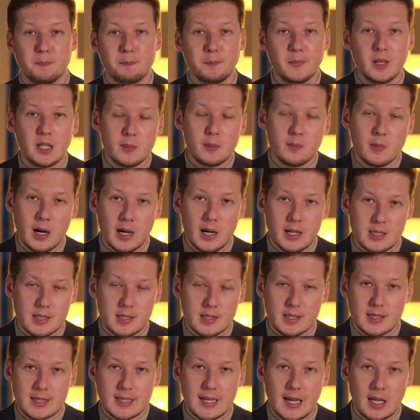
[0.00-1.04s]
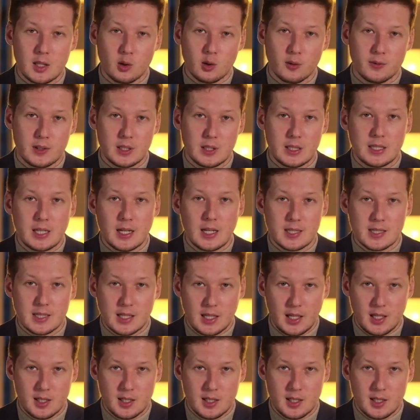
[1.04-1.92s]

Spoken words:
minimized set of the test